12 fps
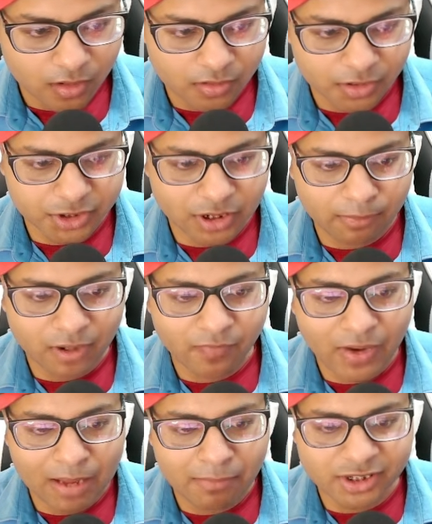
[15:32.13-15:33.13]
this number
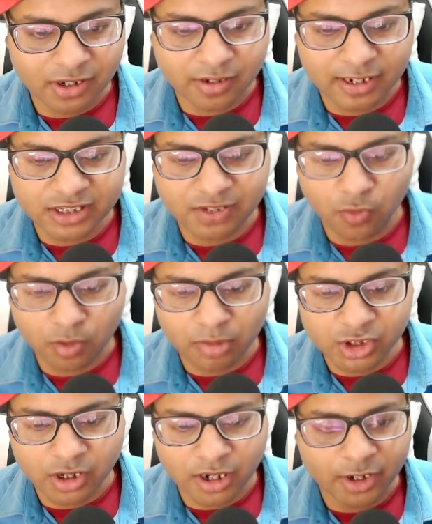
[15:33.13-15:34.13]
5 is a crazy
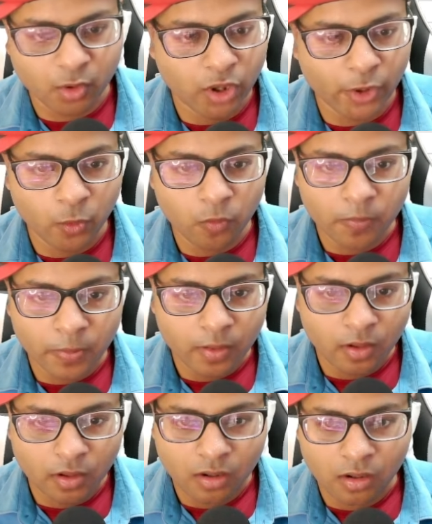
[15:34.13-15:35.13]
formation. I told you.
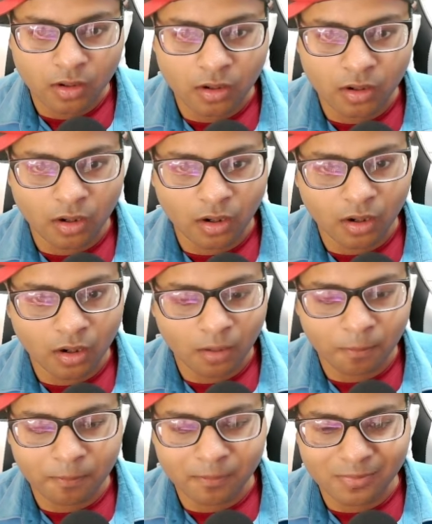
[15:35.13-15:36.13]
Uh,
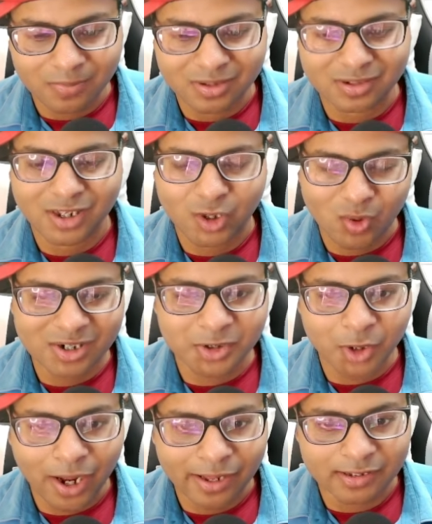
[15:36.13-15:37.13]
you can
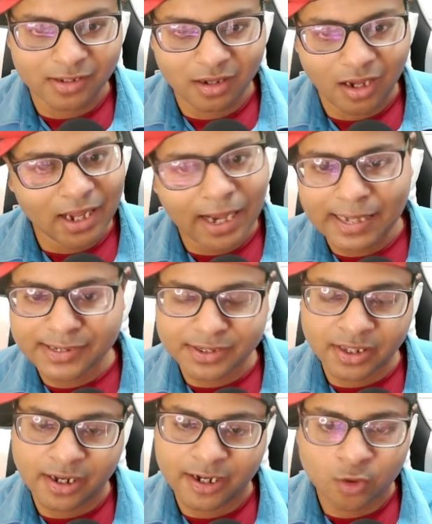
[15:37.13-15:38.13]
try. I
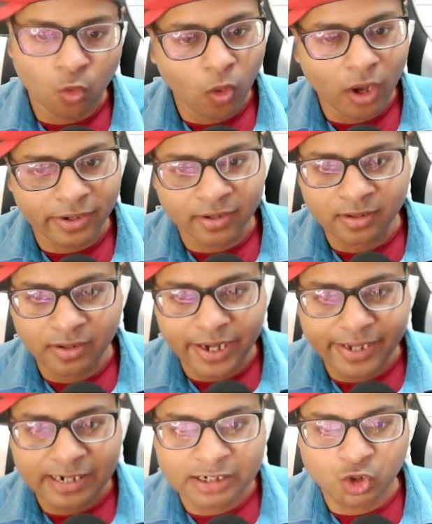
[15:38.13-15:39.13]
say it work.
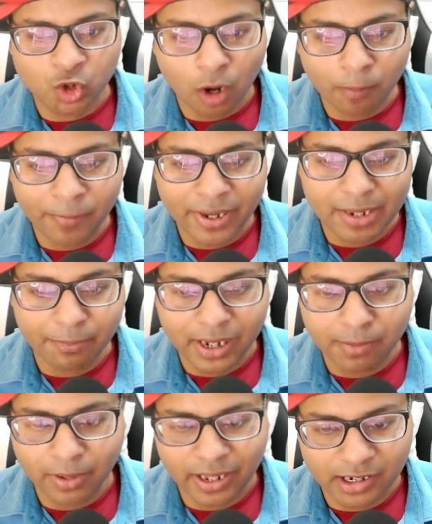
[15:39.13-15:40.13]
It can stop many
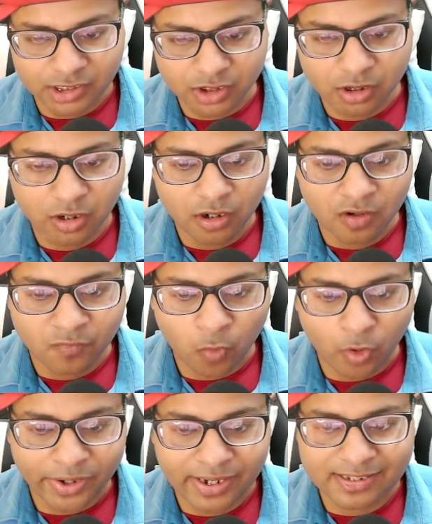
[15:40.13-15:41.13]
big players.
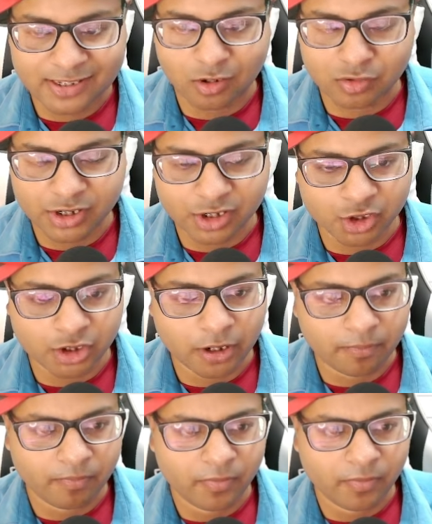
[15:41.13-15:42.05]
40-0-60.